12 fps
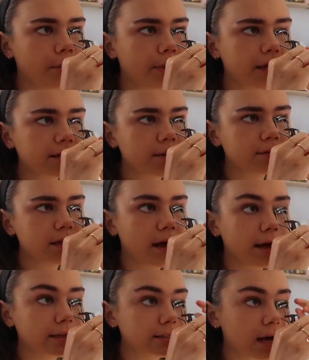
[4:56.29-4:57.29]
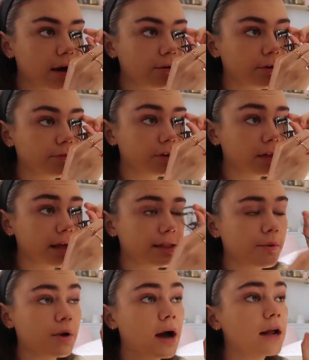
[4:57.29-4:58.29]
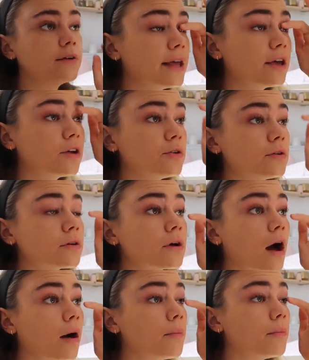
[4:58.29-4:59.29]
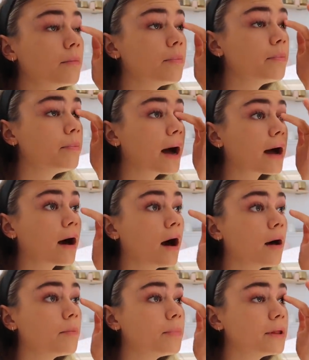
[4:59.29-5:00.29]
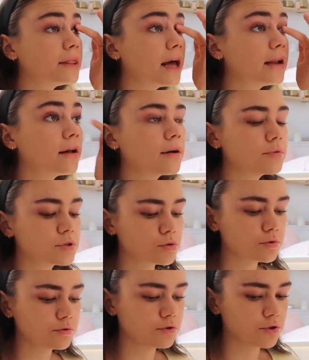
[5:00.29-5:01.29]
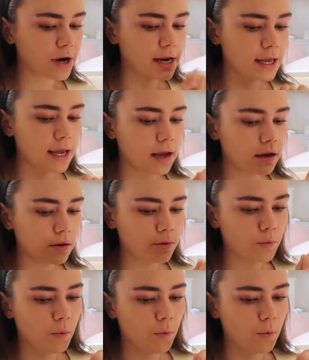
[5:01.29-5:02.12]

but because I was lying down I feel like they couldn't come back up, but then I was sort of drinking